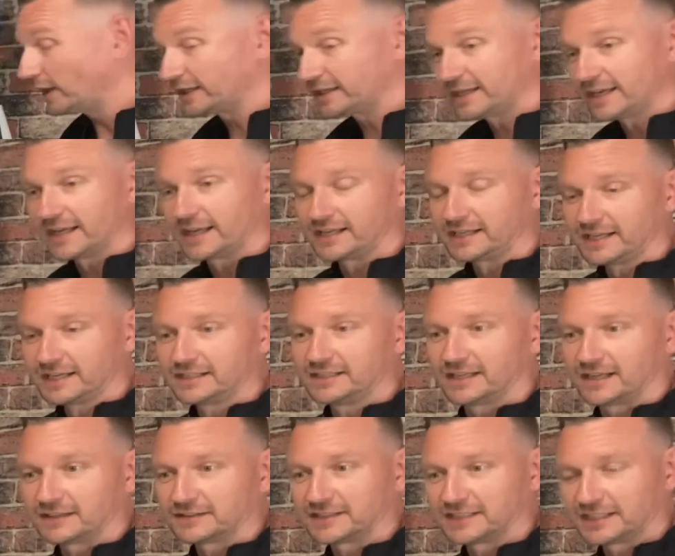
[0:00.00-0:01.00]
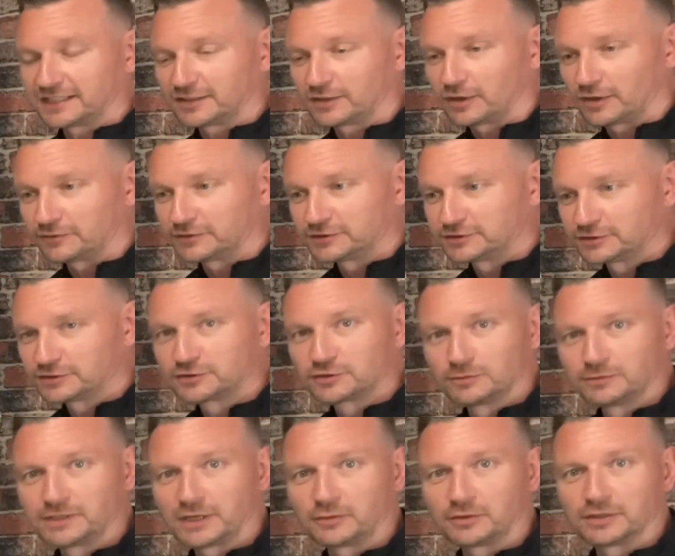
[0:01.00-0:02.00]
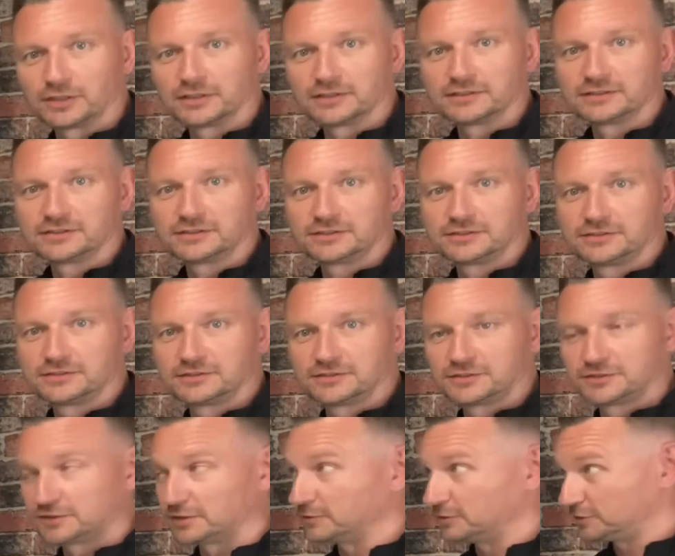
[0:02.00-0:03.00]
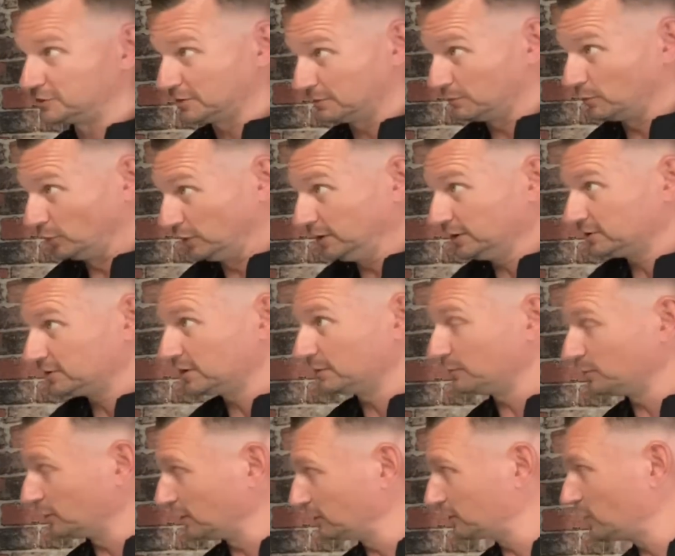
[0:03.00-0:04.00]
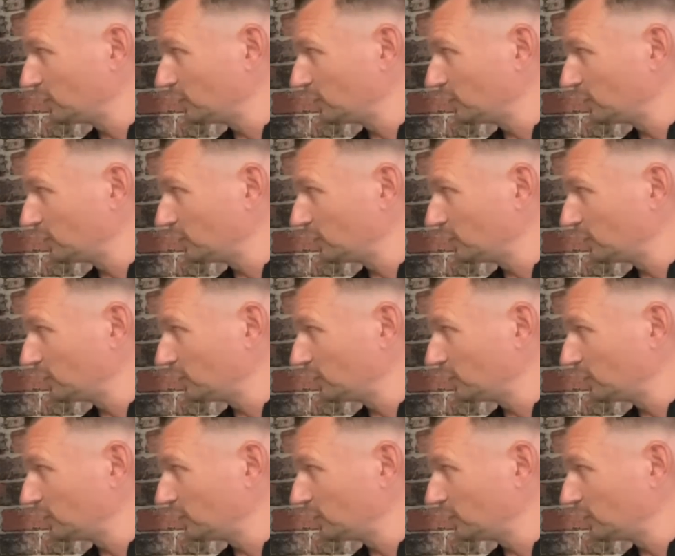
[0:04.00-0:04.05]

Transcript: again here, I think a lot of it does come down to money, but of